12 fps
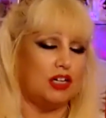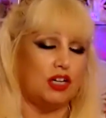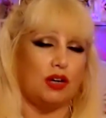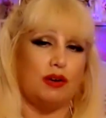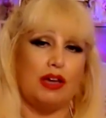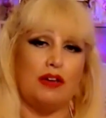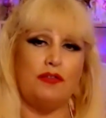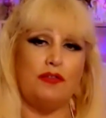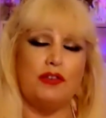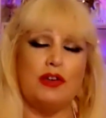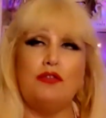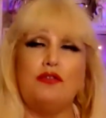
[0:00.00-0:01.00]

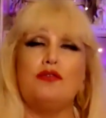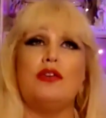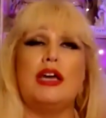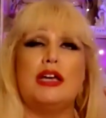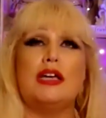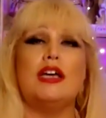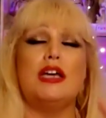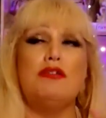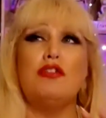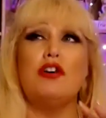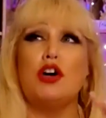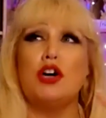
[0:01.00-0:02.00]

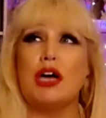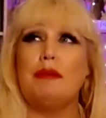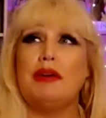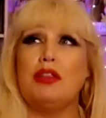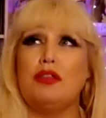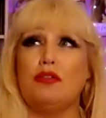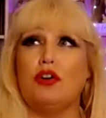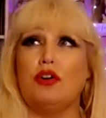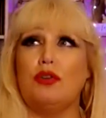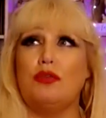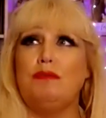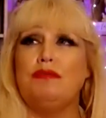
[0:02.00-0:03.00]
If her coming
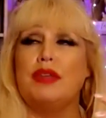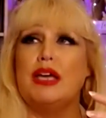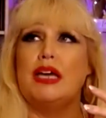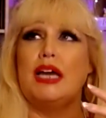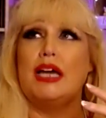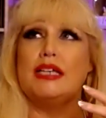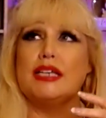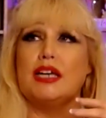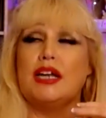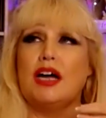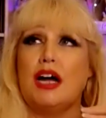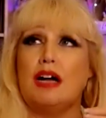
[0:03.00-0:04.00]
through is going
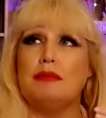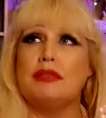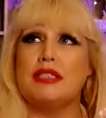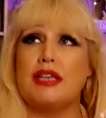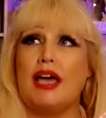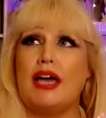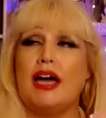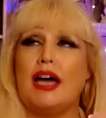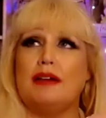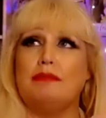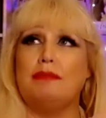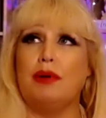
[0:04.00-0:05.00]
to upset
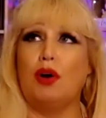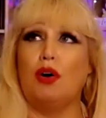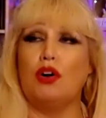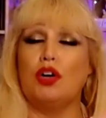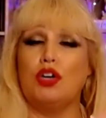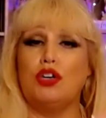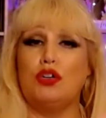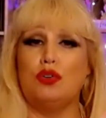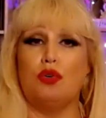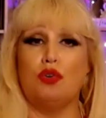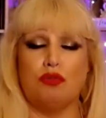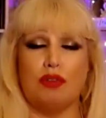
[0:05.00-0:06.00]
and block
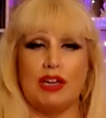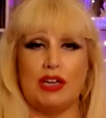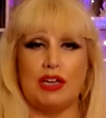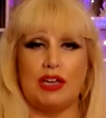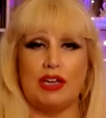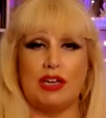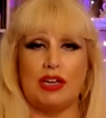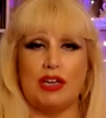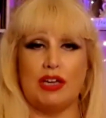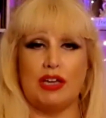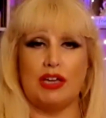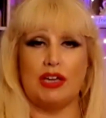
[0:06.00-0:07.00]
your grieving
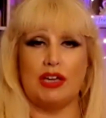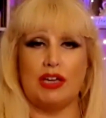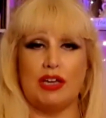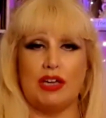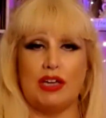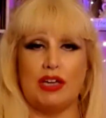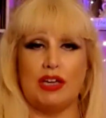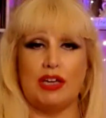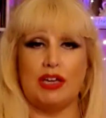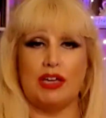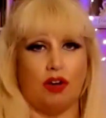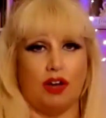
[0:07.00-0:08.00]
and make it
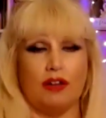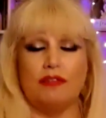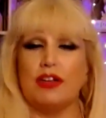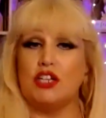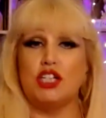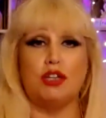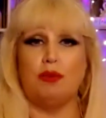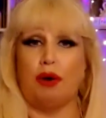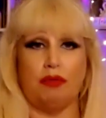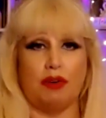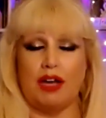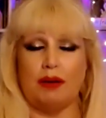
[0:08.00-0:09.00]
last longer, then she
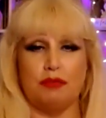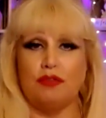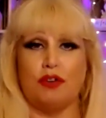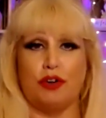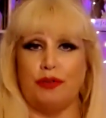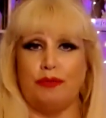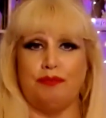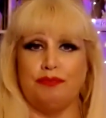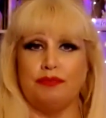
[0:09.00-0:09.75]
won't come through.